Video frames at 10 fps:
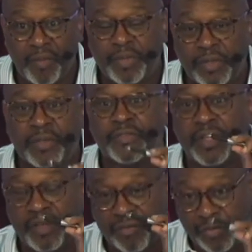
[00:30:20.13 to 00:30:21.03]
Because
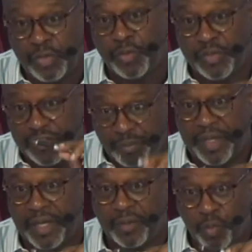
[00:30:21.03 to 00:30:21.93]
if you
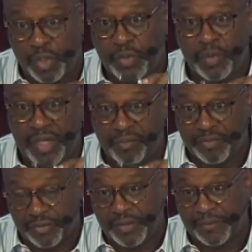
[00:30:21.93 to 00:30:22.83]
respect where you come
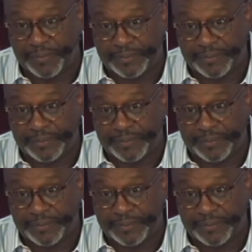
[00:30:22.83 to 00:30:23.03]
from,